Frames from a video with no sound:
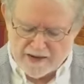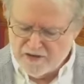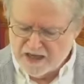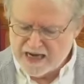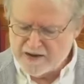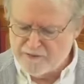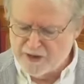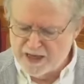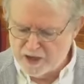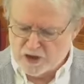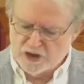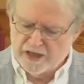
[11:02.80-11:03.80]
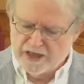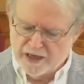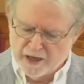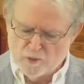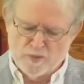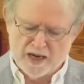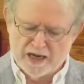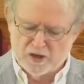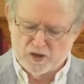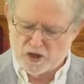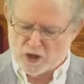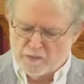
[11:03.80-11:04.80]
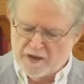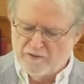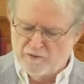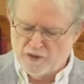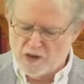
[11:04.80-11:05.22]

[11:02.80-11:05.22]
have a definition here by a German